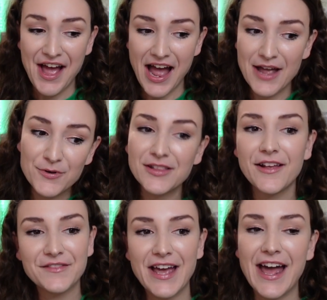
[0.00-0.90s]
I would
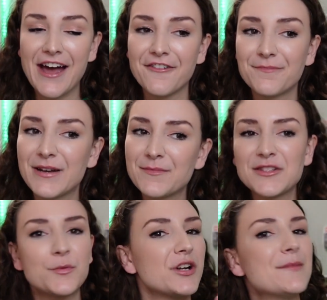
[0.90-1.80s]
love to have, but I'm
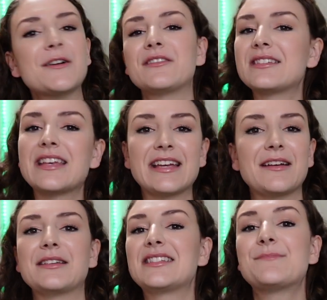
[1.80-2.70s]
just worried about this like
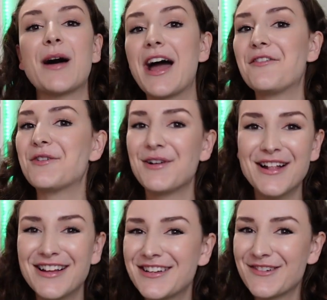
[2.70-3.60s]
spiral
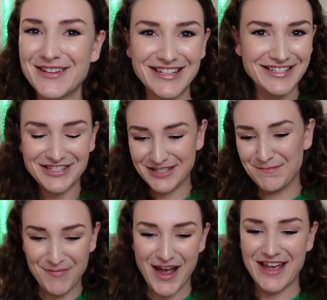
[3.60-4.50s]
going into
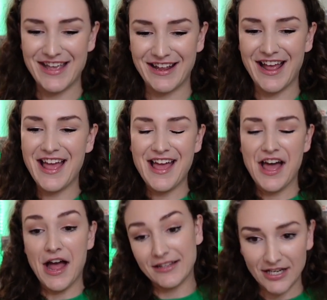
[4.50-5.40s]
just buying
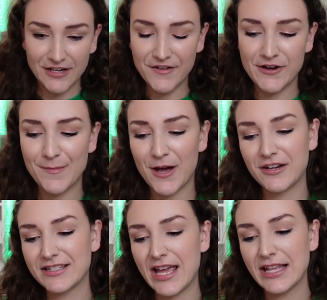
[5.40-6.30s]
a ton of Harry
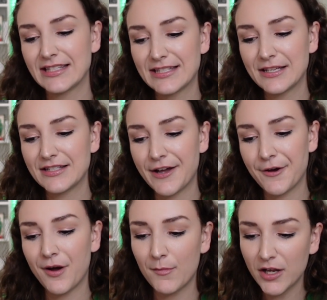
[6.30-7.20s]
Potter sets.
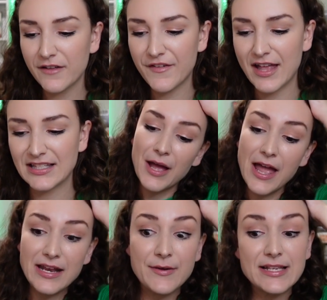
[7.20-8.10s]
So I'm on the fence. But
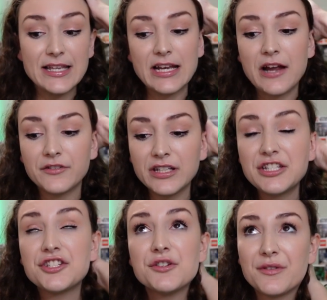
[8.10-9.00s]
anyways, like I
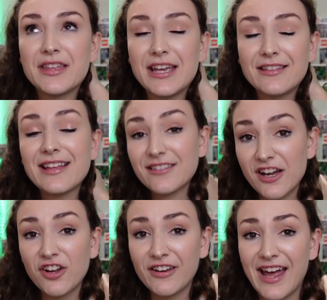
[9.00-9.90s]
really do think that
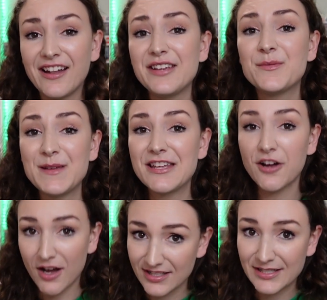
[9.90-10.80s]
Diagon Alley would be an
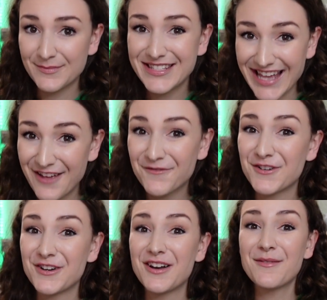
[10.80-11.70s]
awesome set
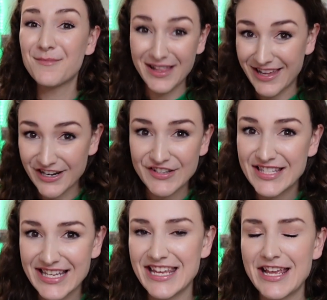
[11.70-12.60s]
for my Lego
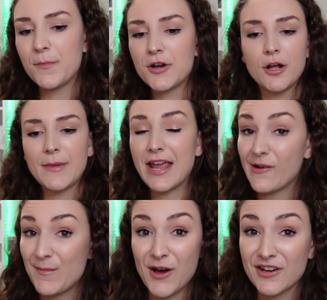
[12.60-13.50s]
city. Put all my
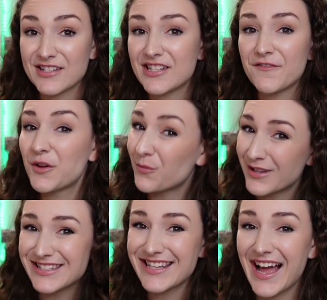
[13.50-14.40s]
Harry Potter stuff on
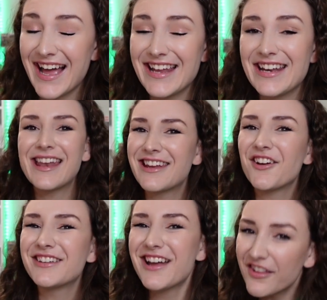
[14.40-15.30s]
one side and then
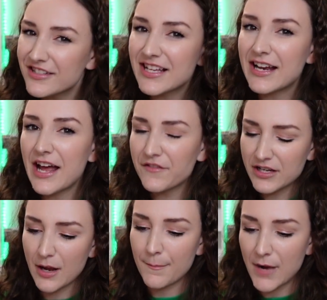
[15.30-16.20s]
on the other side have
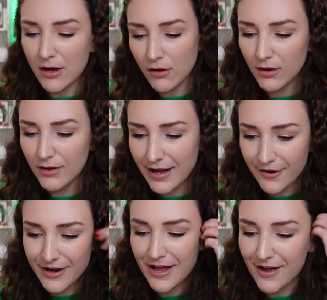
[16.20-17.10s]
like a Muggle
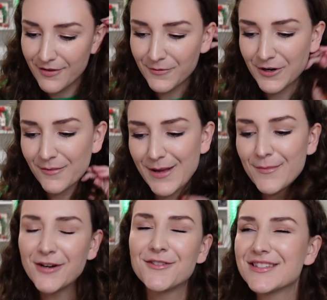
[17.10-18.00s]
area where all my
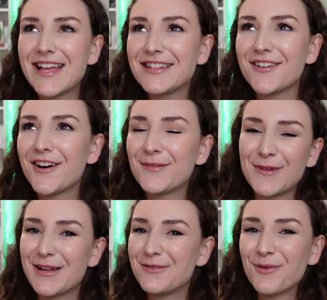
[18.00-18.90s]
Muggle sets are and
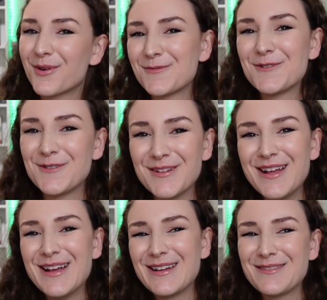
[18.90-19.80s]
my normal,
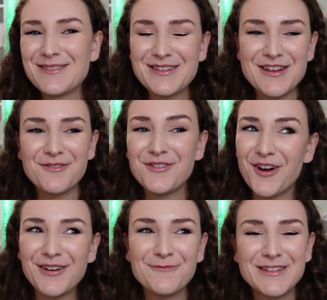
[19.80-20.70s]
you know,
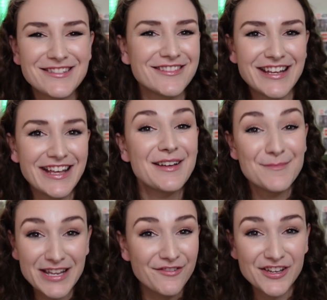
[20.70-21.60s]
non-wizarding
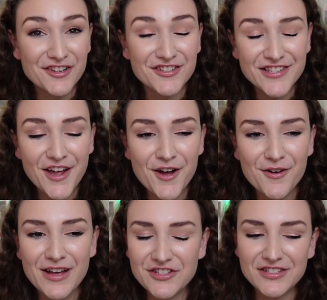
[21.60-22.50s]
minifigures
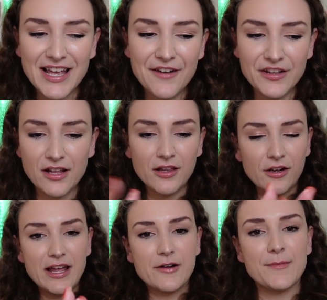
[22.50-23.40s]
go, and just have like a
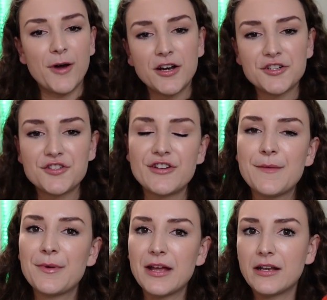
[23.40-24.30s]
little Harry Potter
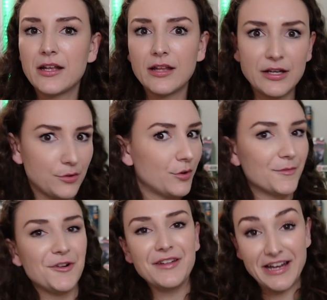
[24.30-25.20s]
strip and then like
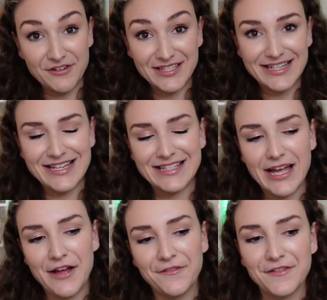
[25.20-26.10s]
normal Lego City
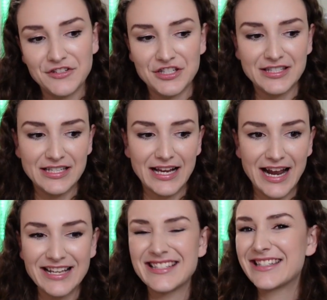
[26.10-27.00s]
stuff just to
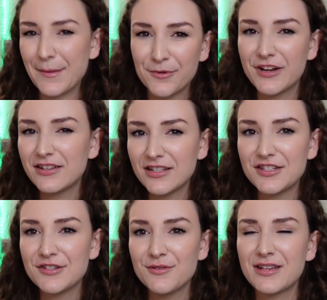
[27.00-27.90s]
kind of separate the
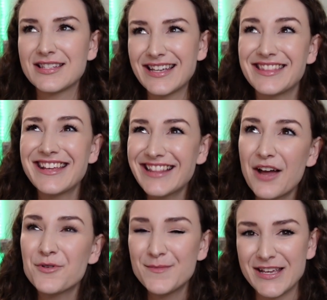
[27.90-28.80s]
two because I think
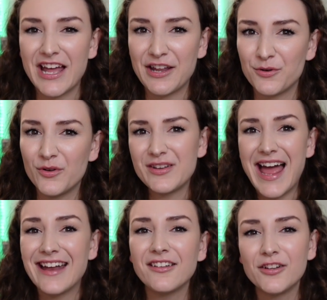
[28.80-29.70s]
that would be kind of cool. It would
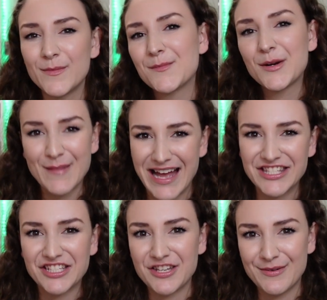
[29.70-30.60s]
add a little bit more
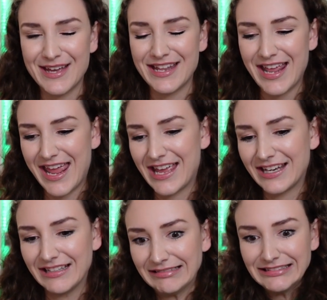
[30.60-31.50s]
magic to it
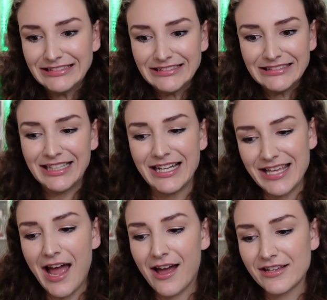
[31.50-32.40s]
and
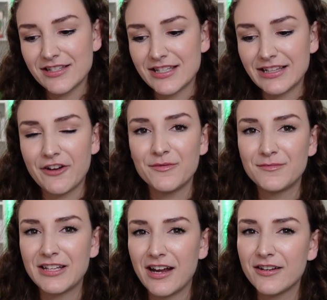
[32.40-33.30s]
yeah, I just think that
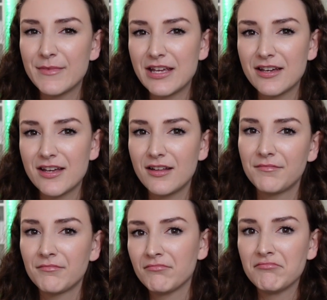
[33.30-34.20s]
would kind of make
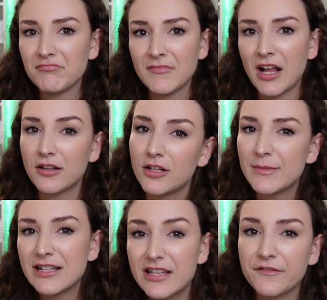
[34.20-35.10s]
it a little
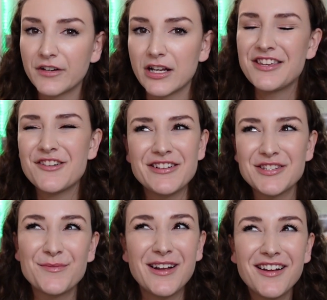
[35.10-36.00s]
bit different. You know, I
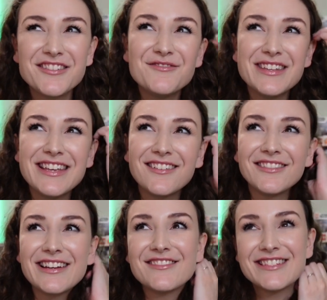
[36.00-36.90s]
just want a unique
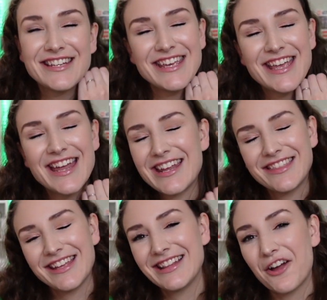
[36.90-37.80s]
Lego City and I
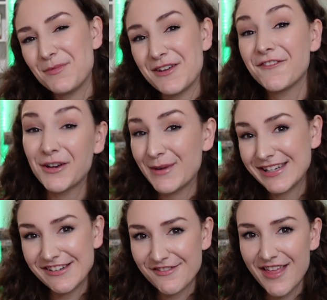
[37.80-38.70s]
think that would be a fun way
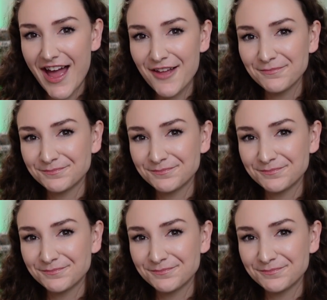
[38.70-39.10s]
to do that.